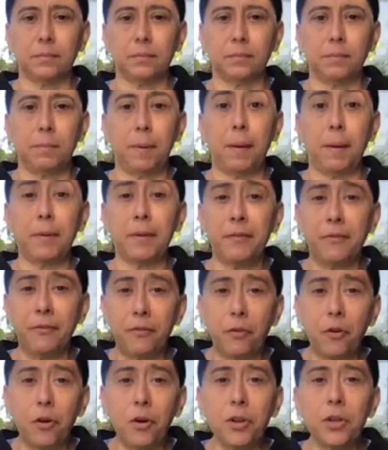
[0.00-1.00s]
But
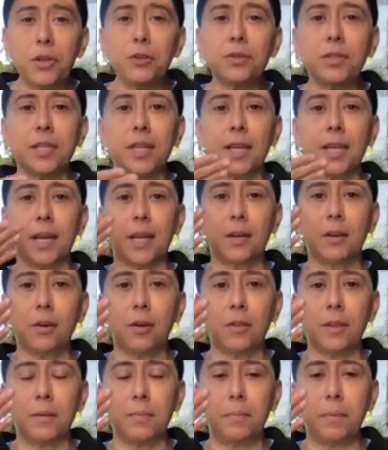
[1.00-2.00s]
before you take
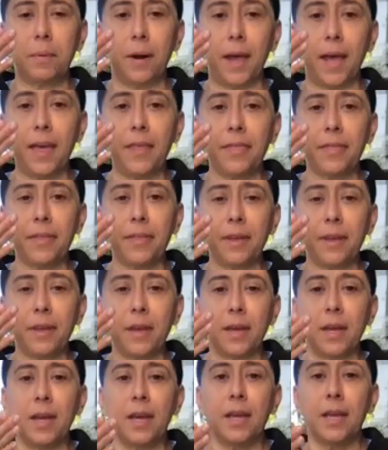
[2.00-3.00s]
another breath
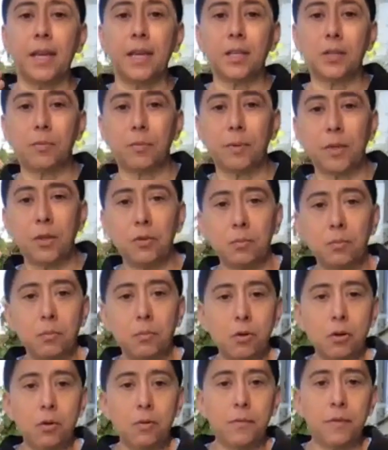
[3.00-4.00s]
is when you
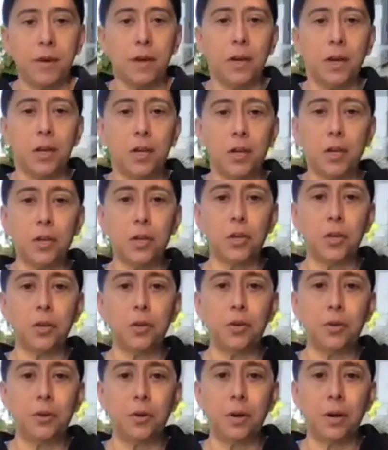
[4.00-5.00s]
move
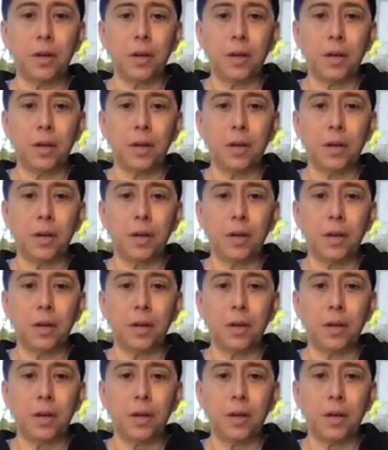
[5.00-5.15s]
your